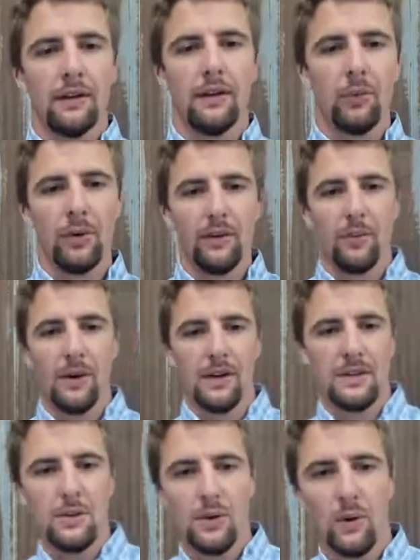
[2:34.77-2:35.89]
Hope
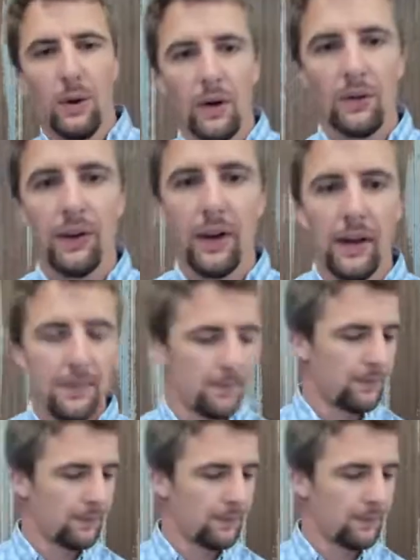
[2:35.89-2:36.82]
everybody's doing well today.